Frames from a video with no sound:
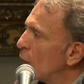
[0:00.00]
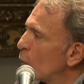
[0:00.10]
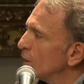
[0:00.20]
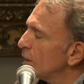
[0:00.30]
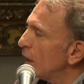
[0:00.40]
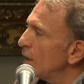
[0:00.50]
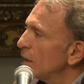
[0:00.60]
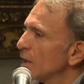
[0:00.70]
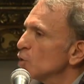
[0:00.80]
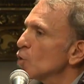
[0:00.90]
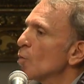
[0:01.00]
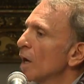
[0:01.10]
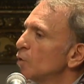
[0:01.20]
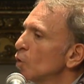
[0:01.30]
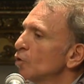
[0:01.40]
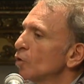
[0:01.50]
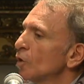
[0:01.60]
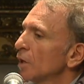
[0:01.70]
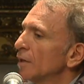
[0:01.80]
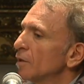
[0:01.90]
One day, I saw my
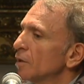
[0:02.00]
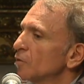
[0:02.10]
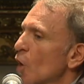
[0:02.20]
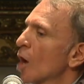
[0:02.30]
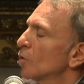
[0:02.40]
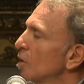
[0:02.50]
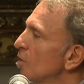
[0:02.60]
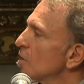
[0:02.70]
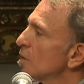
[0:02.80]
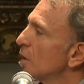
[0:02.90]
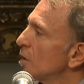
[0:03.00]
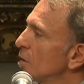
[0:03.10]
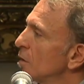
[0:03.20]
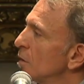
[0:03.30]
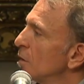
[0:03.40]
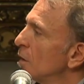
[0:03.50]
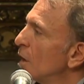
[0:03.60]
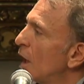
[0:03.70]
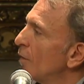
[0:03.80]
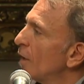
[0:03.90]
daughter getting drowned in the sea.
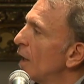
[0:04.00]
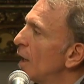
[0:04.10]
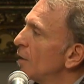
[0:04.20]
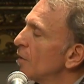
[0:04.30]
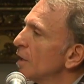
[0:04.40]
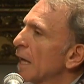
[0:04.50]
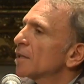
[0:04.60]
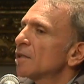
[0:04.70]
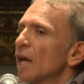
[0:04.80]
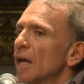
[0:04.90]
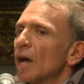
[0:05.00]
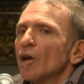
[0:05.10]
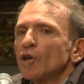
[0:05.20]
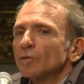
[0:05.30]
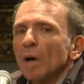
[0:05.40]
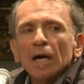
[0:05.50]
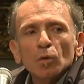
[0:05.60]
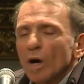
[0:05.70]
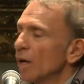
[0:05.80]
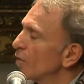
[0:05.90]
And then the next day, I heard my
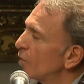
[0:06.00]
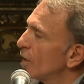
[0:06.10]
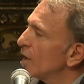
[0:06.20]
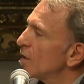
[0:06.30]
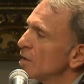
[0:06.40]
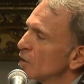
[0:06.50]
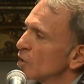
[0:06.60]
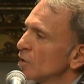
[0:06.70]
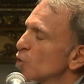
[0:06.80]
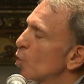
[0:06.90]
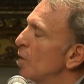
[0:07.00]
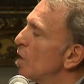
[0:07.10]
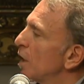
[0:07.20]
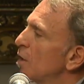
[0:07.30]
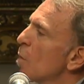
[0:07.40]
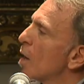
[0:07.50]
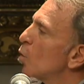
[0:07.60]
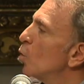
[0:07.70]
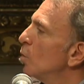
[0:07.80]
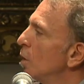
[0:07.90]
wife screaming in my
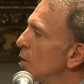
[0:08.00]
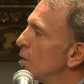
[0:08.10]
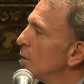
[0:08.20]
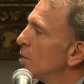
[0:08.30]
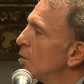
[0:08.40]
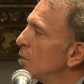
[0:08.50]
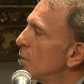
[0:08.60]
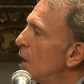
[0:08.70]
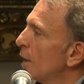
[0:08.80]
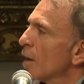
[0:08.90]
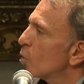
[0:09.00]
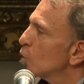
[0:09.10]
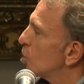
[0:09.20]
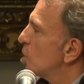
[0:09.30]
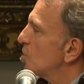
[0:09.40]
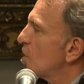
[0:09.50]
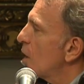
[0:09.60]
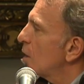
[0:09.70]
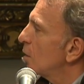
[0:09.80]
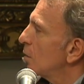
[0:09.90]
room. And I thought she's
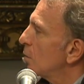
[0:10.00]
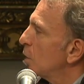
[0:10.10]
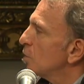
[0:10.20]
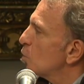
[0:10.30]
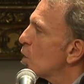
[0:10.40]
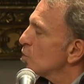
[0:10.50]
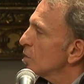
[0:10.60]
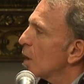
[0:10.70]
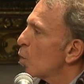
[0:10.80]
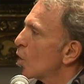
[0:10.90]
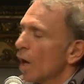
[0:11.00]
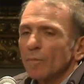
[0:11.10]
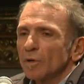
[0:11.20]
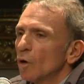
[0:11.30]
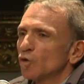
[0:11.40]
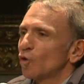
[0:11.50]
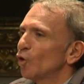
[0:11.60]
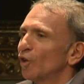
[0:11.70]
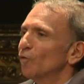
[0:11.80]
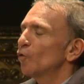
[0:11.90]
there, but she wasn't. I woke up and I was
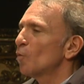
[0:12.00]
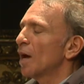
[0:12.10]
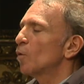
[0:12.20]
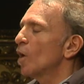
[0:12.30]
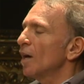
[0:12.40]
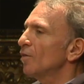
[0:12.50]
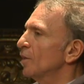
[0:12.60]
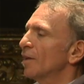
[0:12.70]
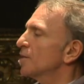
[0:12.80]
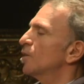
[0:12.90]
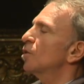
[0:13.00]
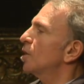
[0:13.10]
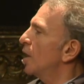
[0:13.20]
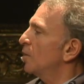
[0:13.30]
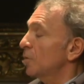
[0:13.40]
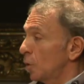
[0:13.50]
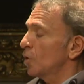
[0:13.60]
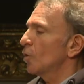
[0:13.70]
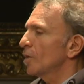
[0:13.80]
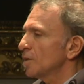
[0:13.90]
looking for my wife, and I said, okay,
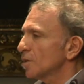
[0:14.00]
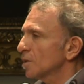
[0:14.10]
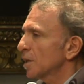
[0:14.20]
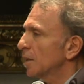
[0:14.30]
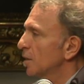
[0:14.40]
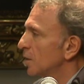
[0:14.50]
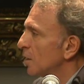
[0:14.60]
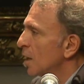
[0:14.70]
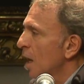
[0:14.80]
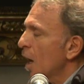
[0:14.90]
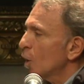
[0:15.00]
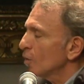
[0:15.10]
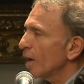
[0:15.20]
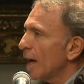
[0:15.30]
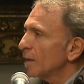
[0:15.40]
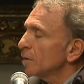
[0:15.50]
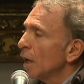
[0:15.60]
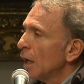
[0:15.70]
this is getting out of hand.